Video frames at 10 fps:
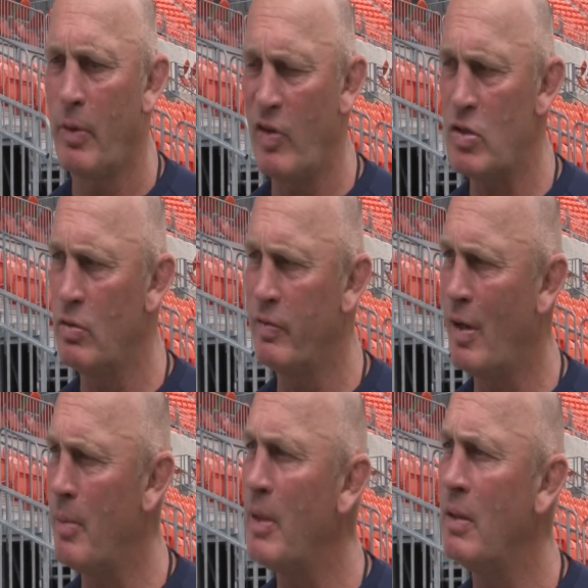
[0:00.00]
professional
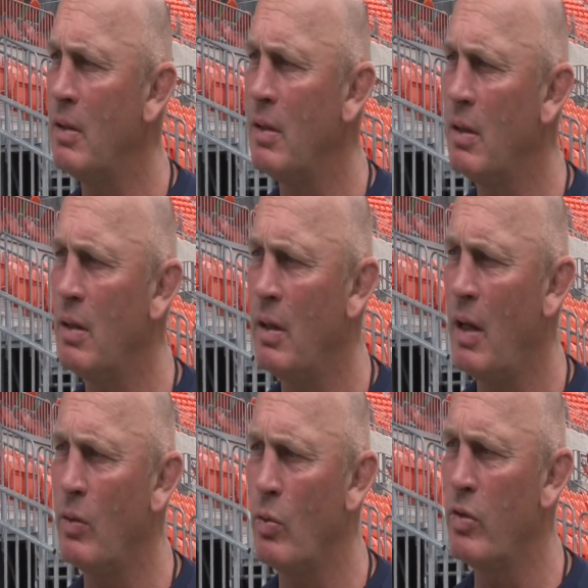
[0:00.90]
development in
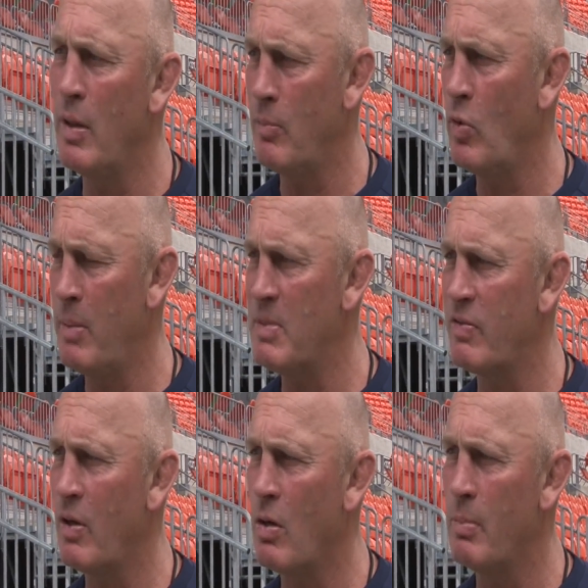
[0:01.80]
our Northern
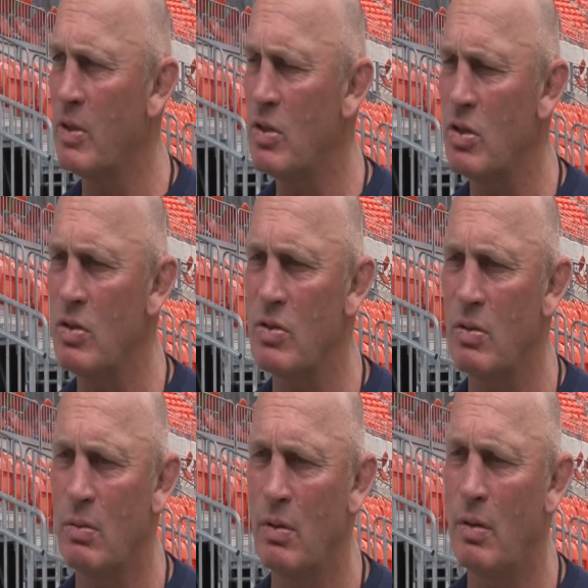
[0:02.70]
Hemisphere competitions,
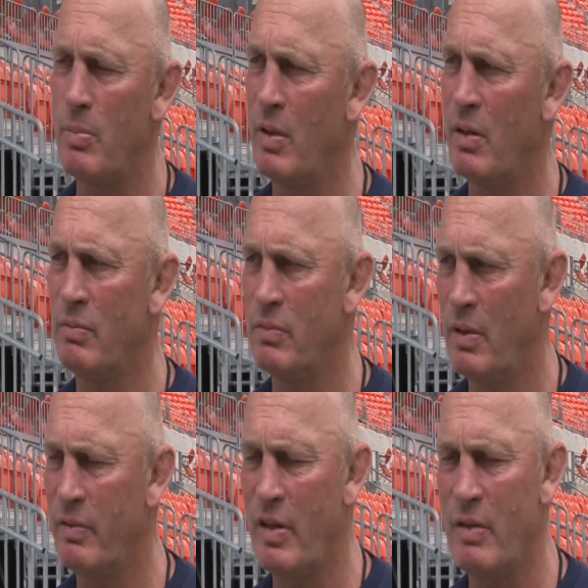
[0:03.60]
whether it be a
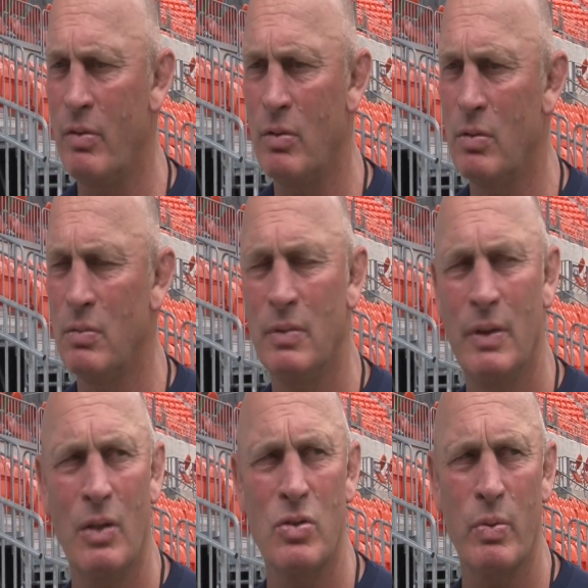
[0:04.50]
Viva or
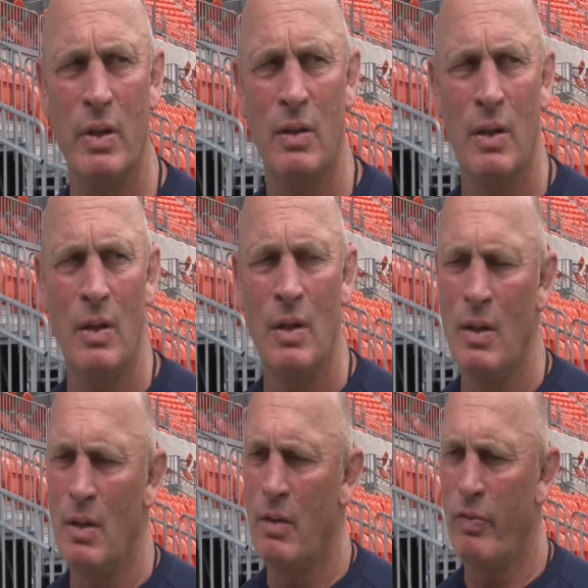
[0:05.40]
elsewhere.
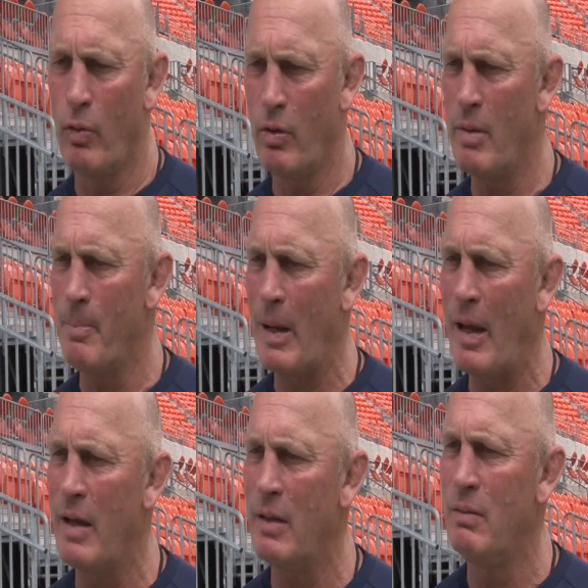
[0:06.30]
Four of them
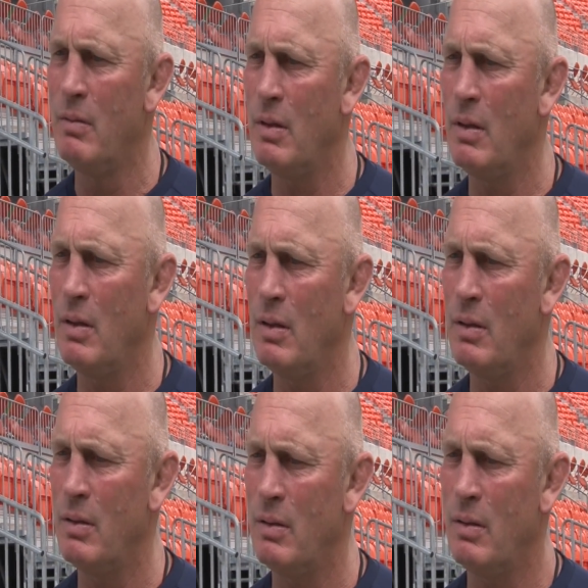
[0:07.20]
played
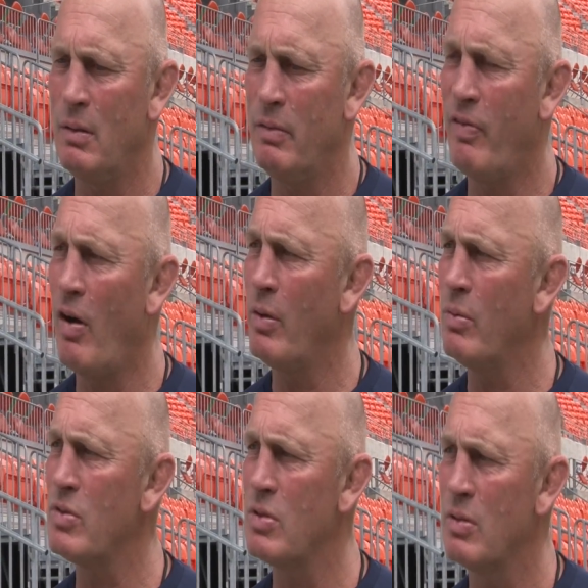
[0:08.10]

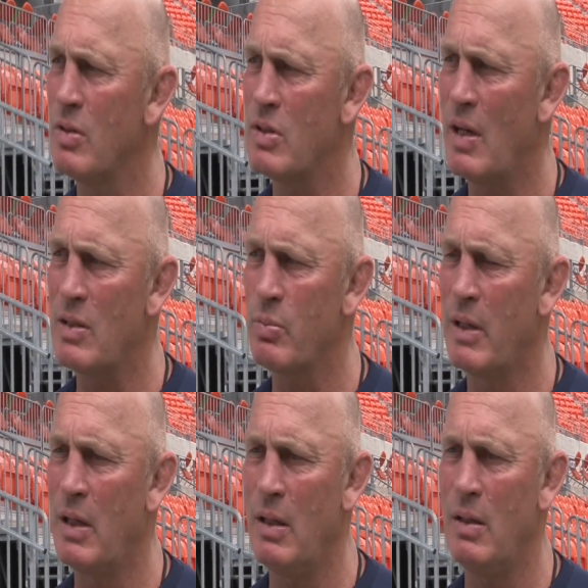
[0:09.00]
finals this last
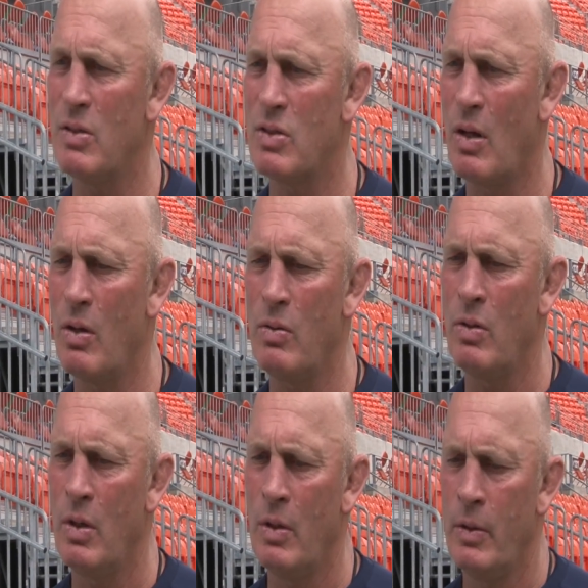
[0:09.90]
weekend, so
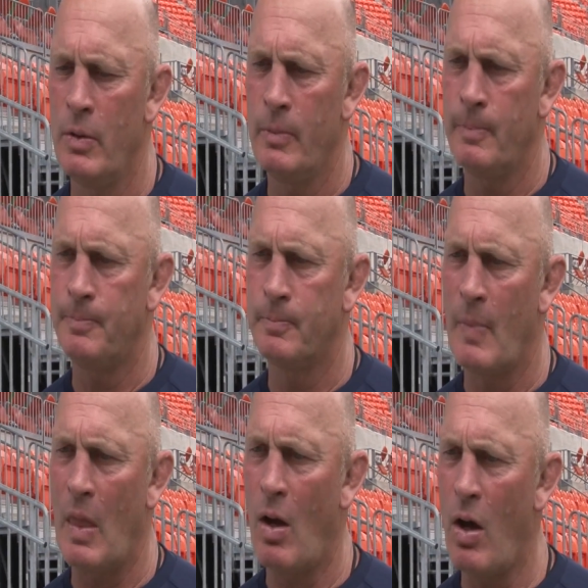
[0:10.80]

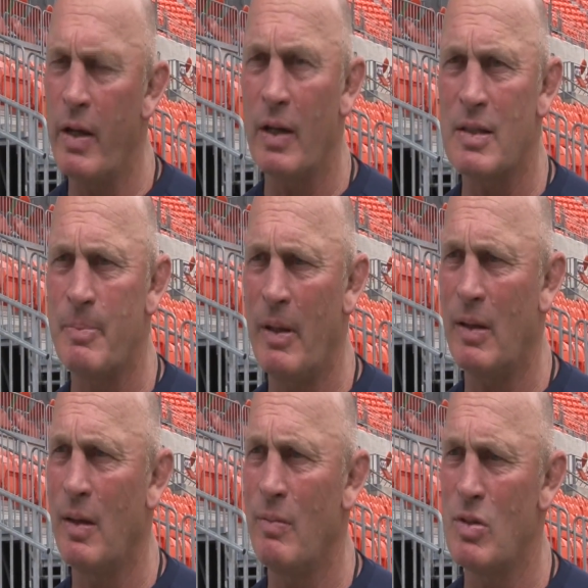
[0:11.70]
I
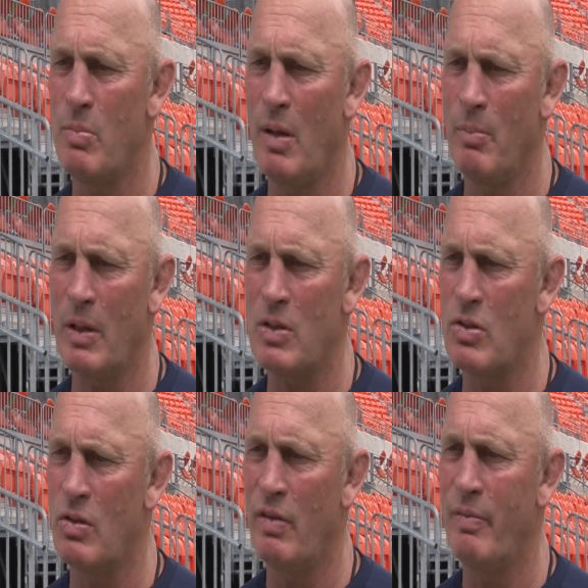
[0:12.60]
expect them to be a
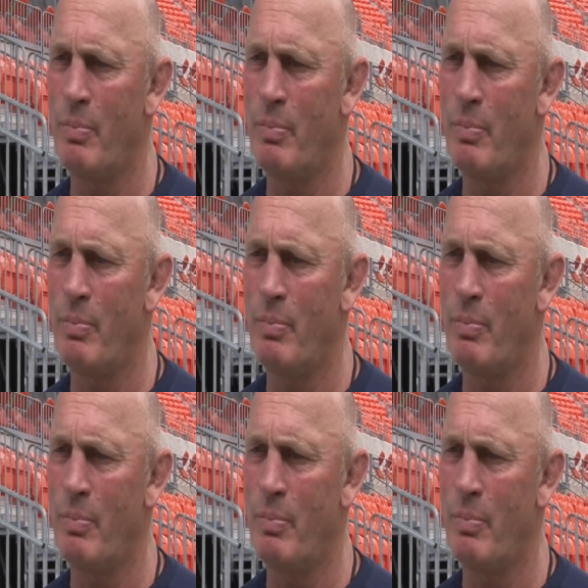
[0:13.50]
mixture